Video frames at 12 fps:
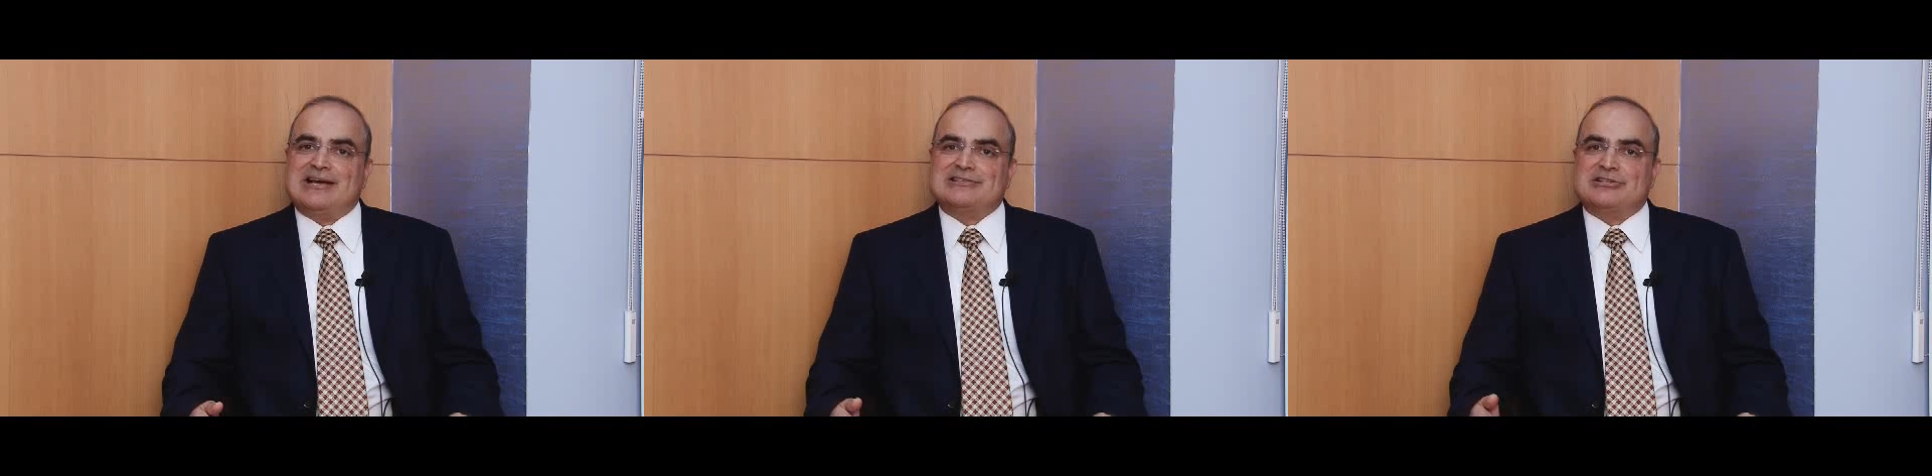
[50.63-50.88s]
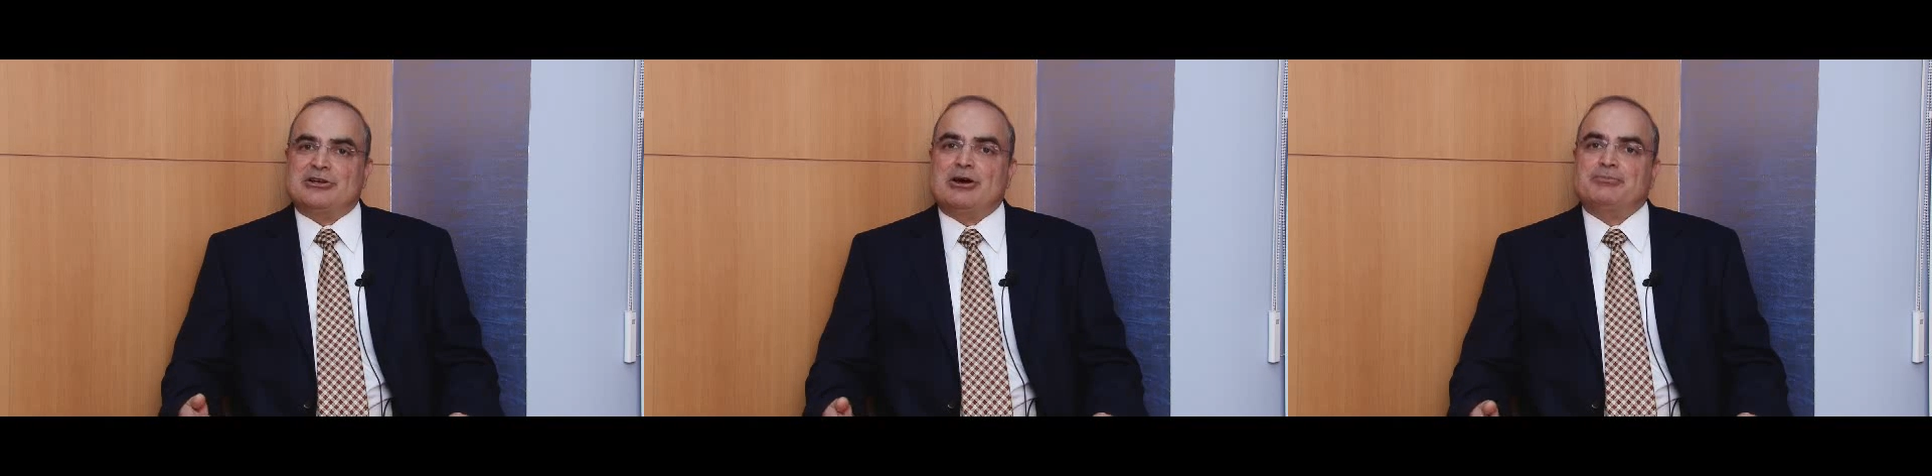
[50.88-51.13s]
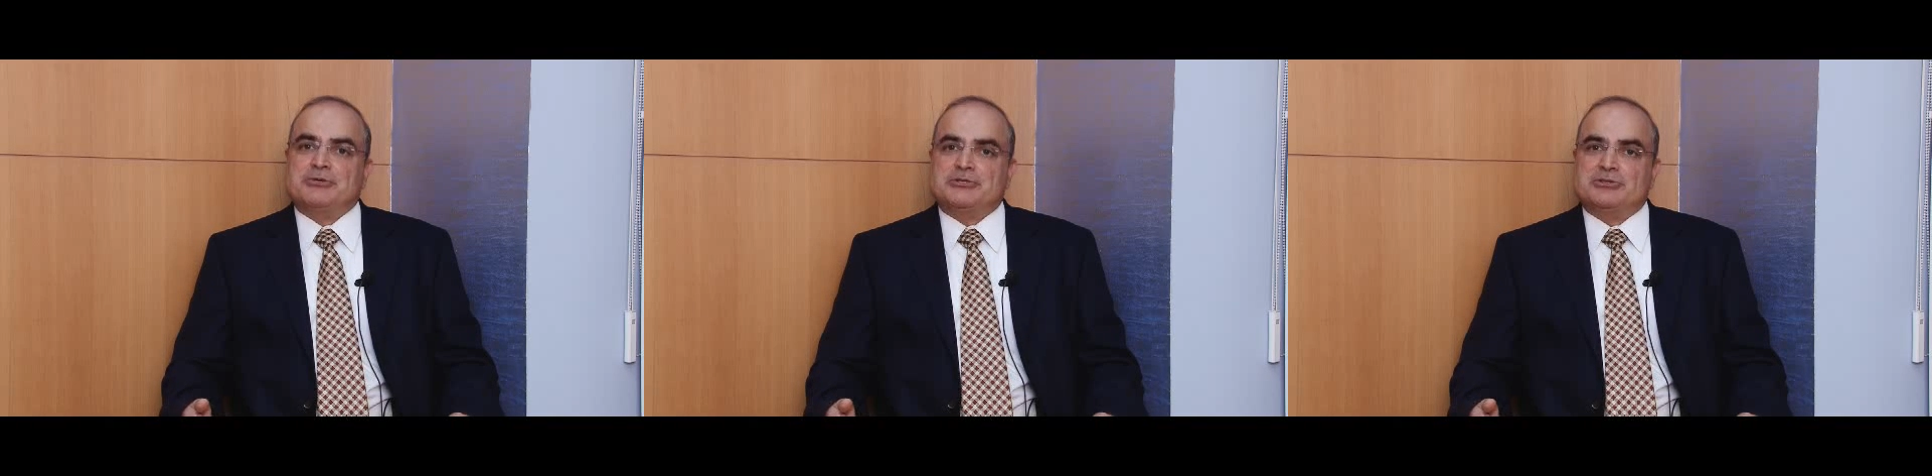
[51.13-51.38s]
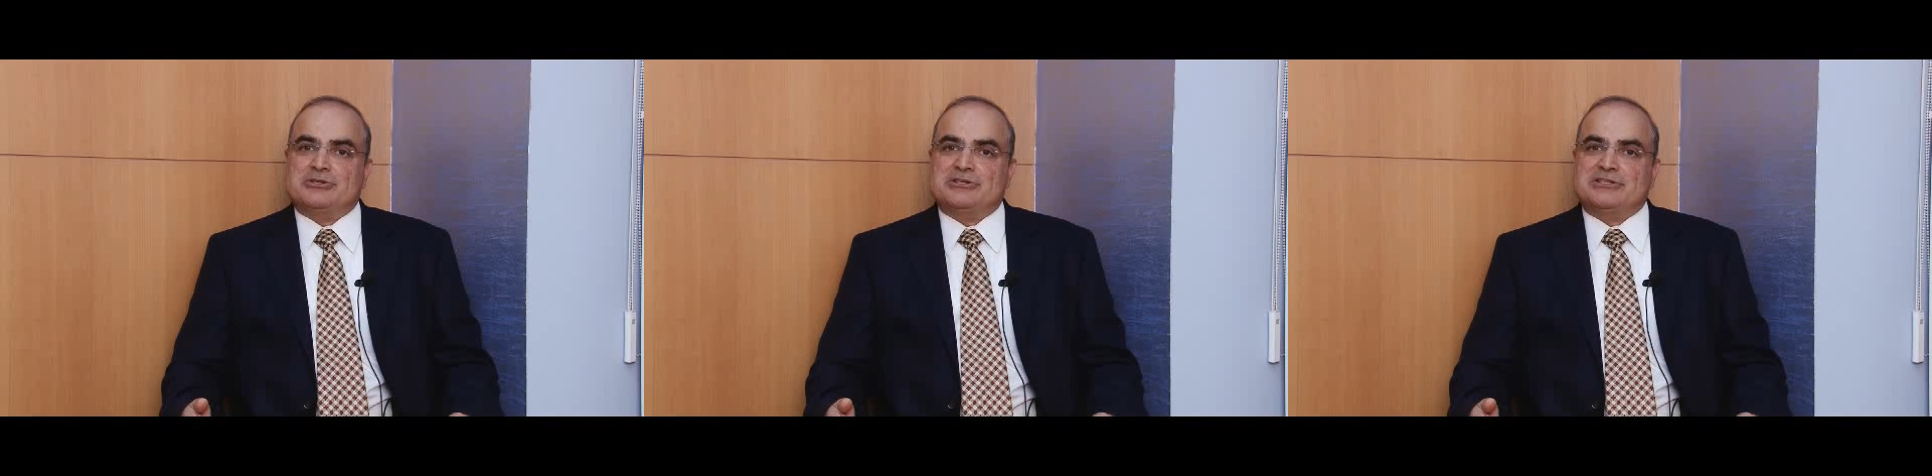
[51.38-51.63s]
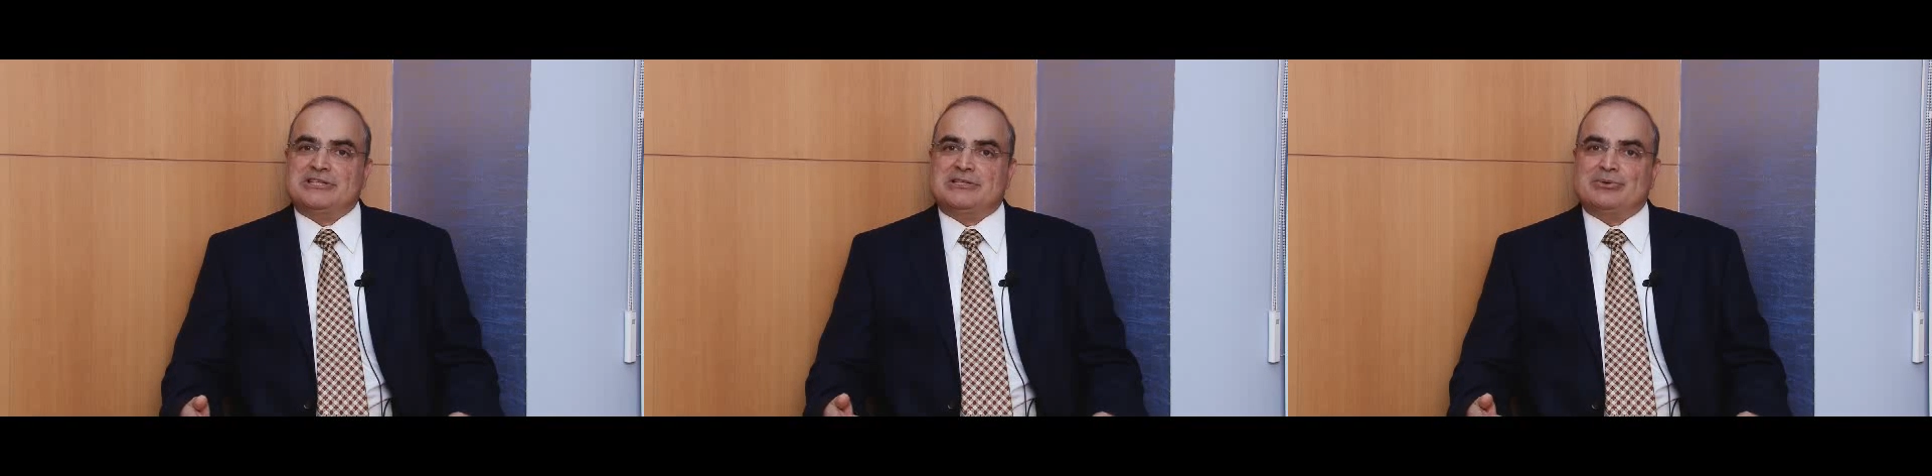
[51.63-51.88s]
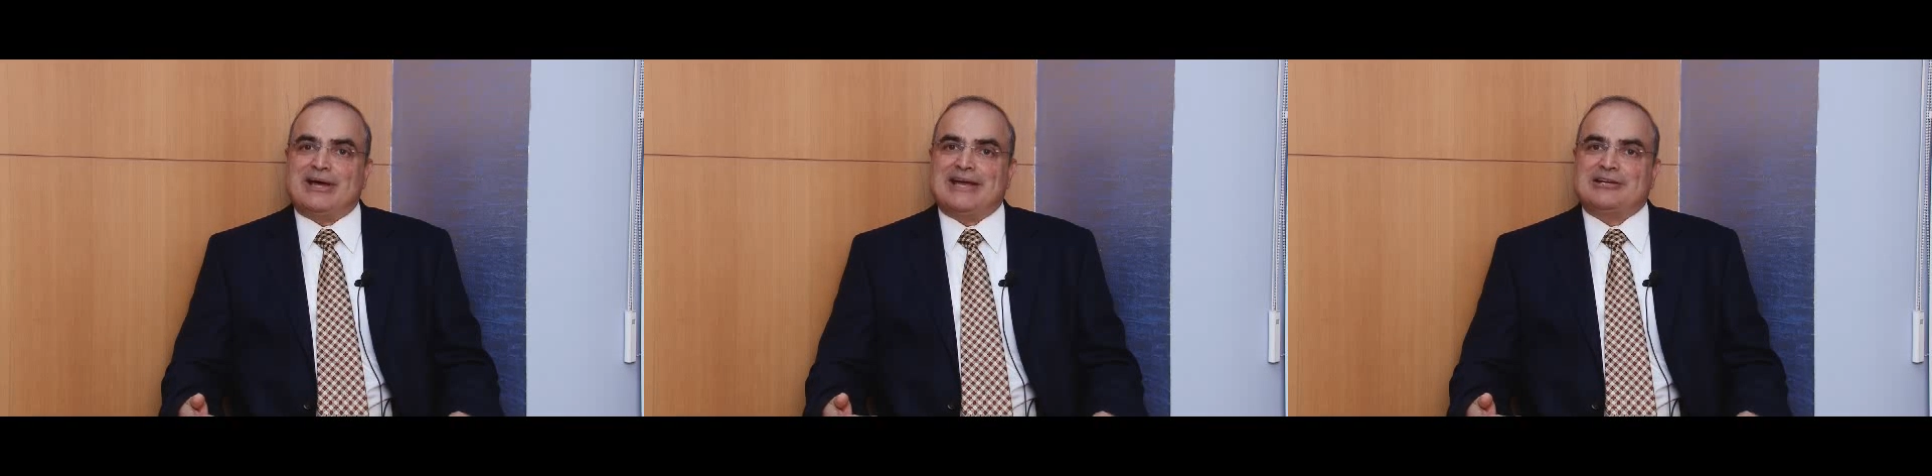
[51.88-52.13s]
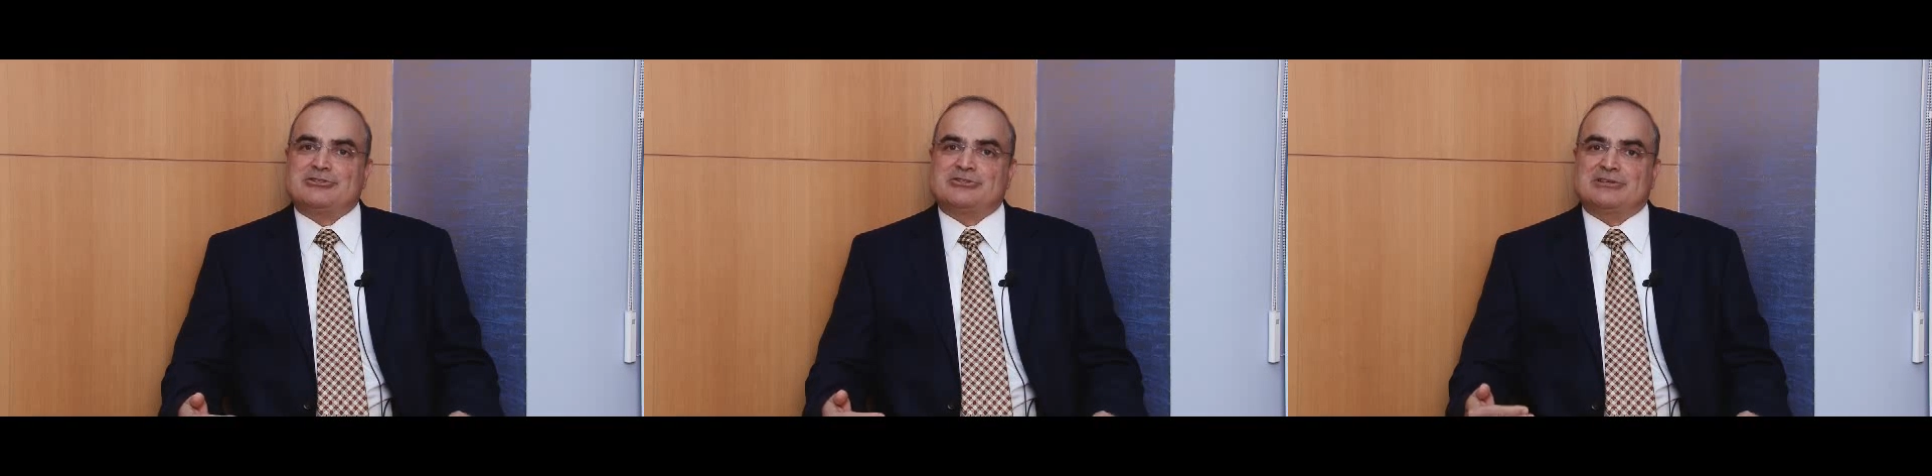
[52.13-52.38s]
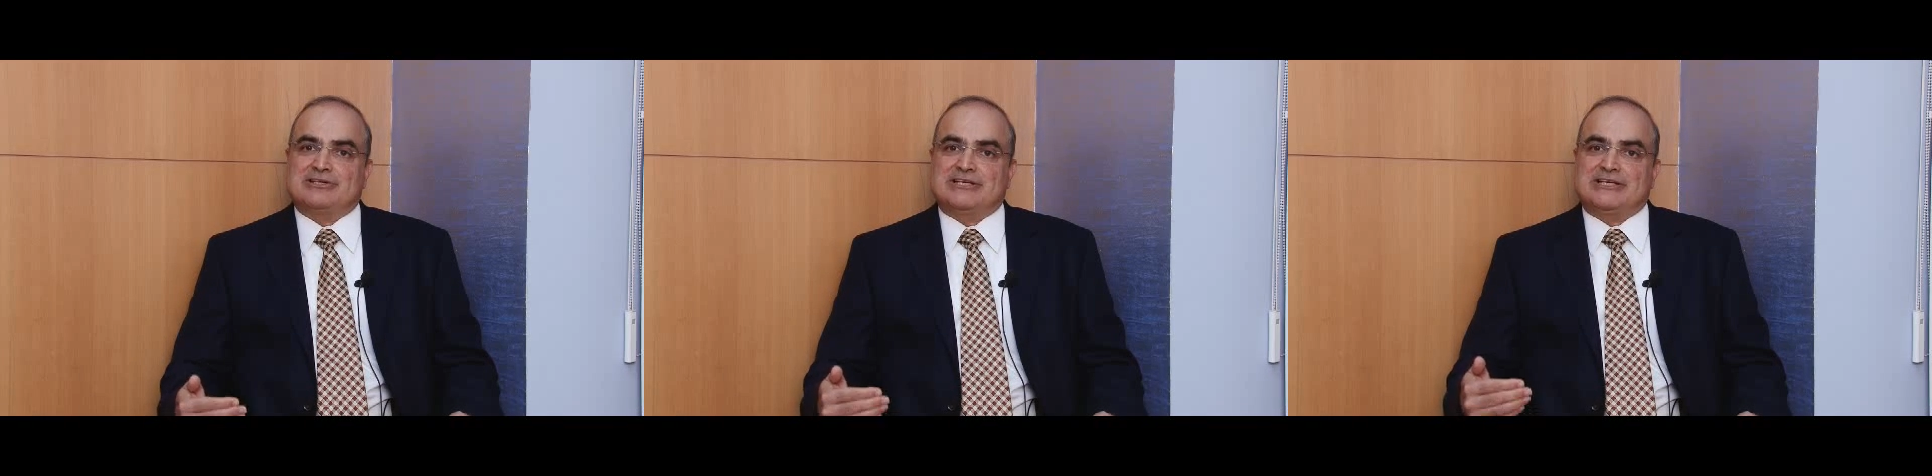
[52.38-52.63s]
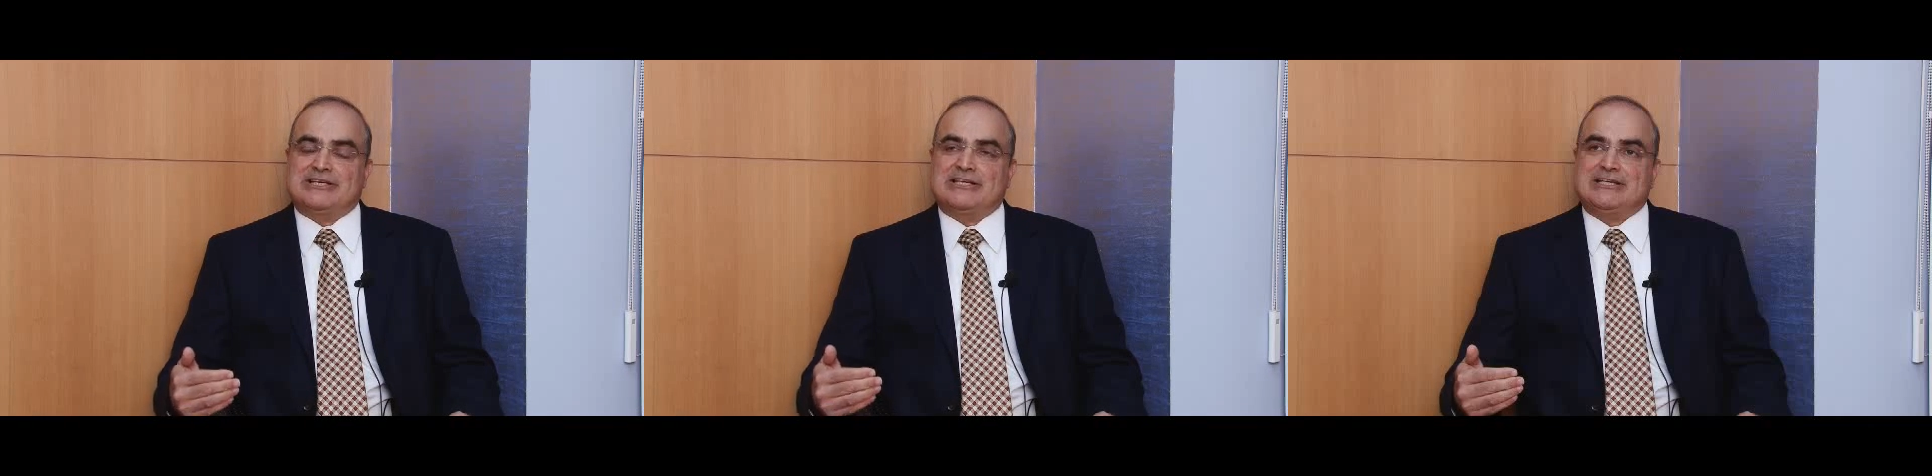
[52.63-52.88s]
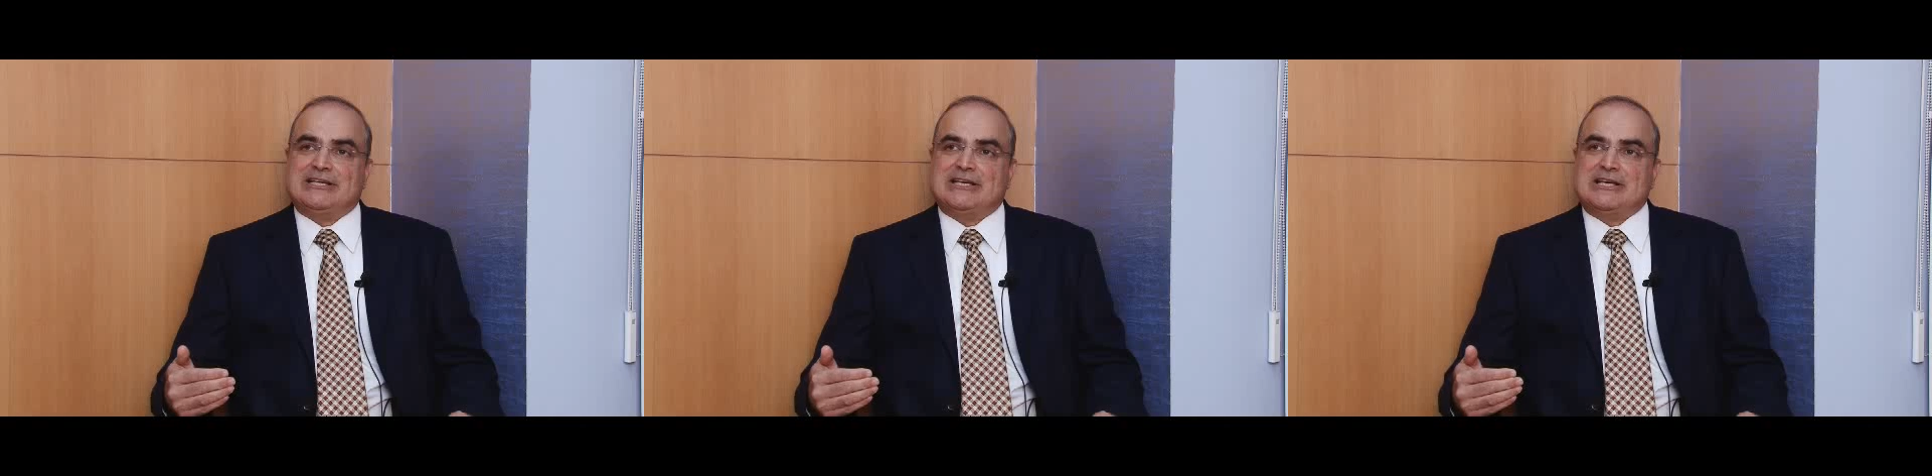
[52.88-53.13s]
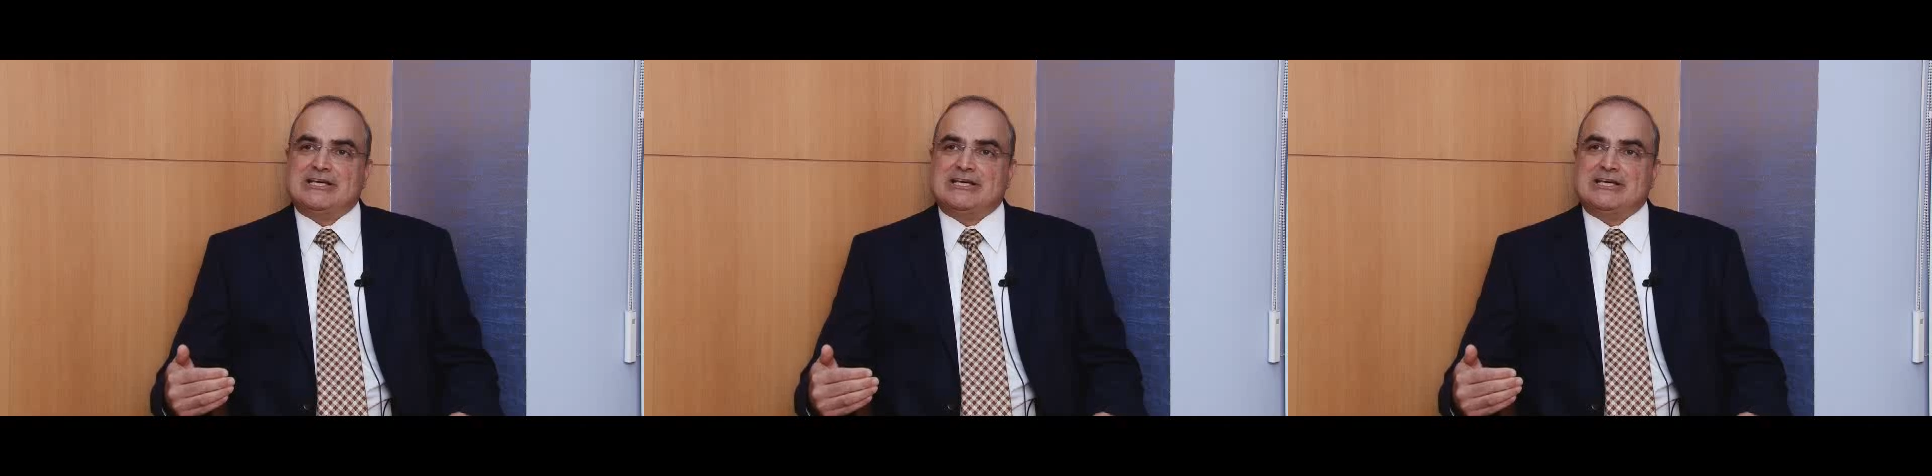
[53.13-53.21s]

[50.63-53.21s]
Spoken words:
as an opportunity to actually